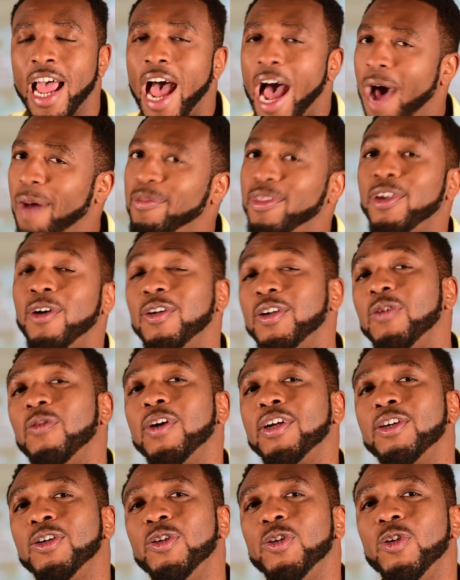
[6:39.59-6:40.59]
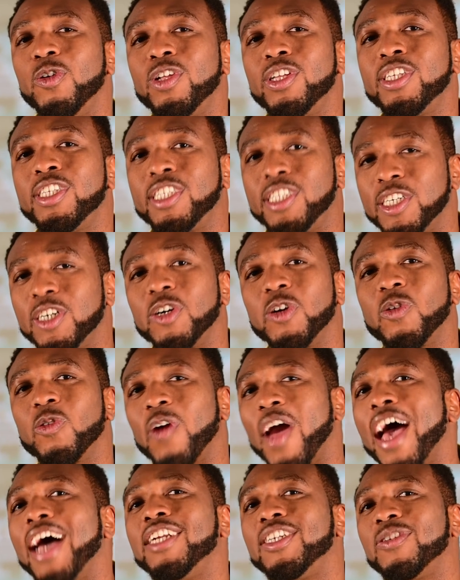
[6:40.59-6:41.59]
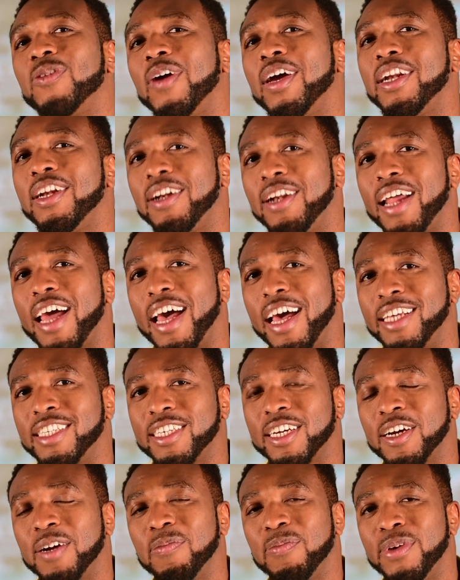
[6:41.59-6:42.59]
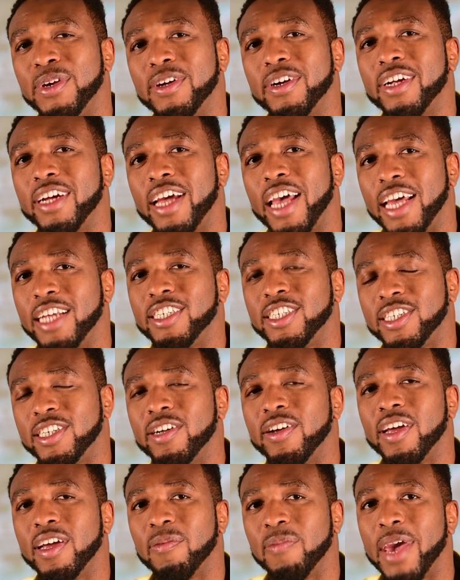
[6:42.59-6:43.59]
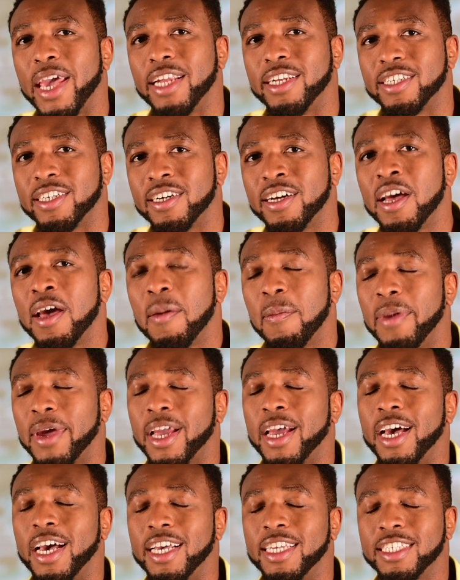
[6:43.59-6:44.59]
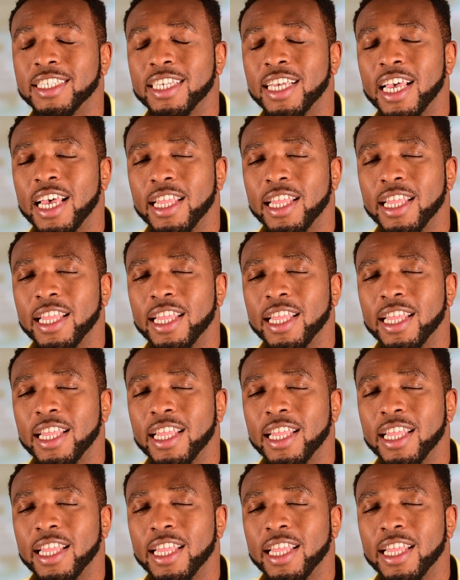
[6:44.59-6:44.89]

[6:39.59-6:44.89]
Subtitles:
I'm the only one who still graduated as a computer engineering major because